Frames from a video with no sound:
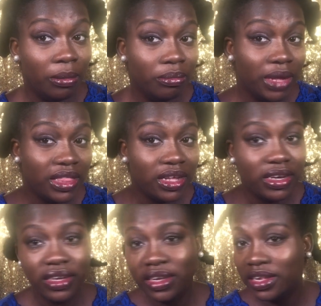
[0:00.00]
method
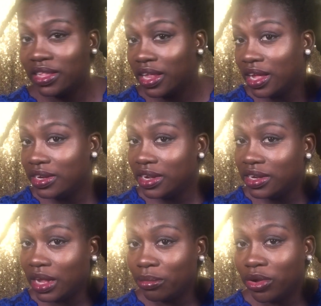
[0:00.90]
that I did.
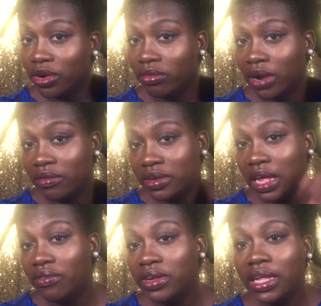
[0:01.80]
I'm gonna unravel
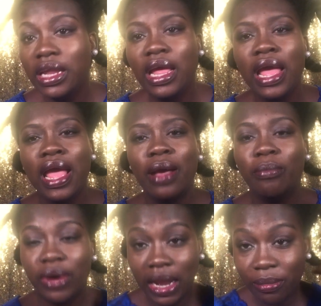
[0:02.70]
everything,
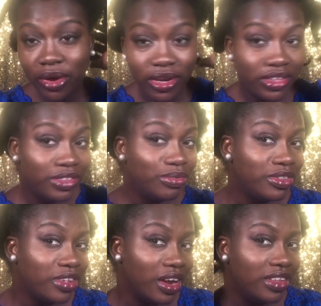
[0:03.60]
but I'm gonna
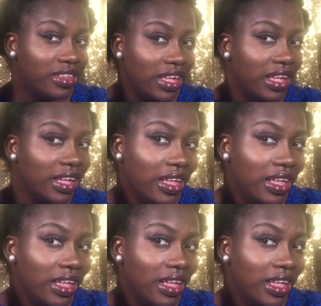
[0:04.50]
start. See,